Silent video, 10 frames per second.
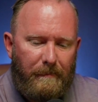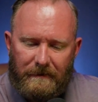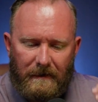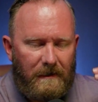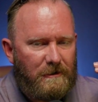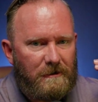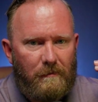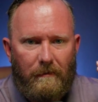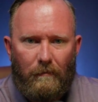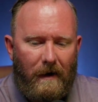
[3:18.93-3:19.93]
but then it
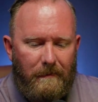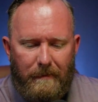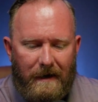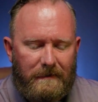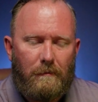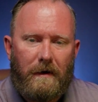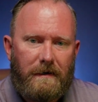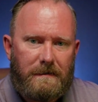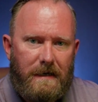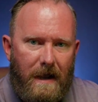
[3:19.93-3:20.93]
just went right back to where
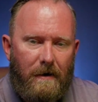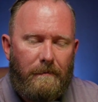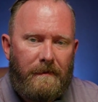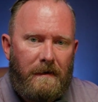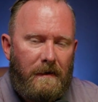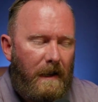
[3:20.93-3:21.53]
it is now.